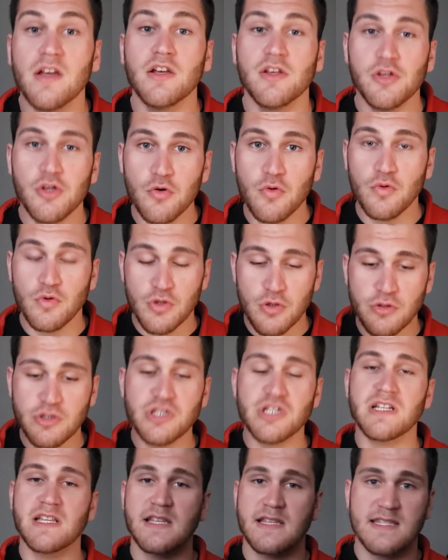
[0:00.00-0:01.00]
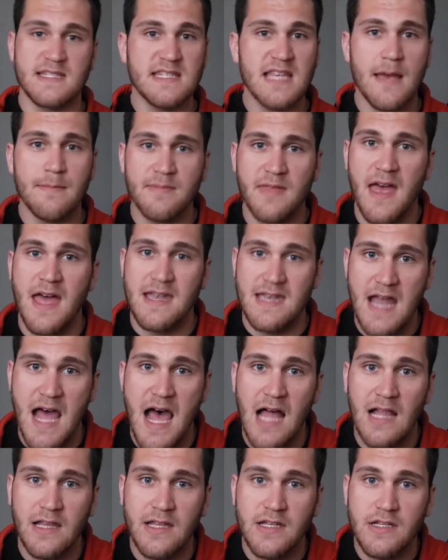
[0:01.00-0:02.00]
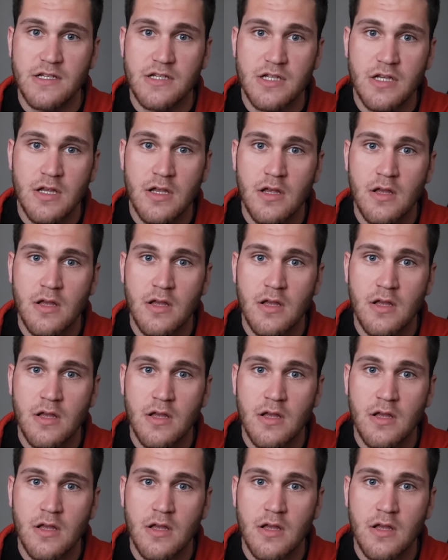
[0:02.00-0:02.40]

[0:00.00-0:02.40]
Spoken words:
You should accept that knowledge,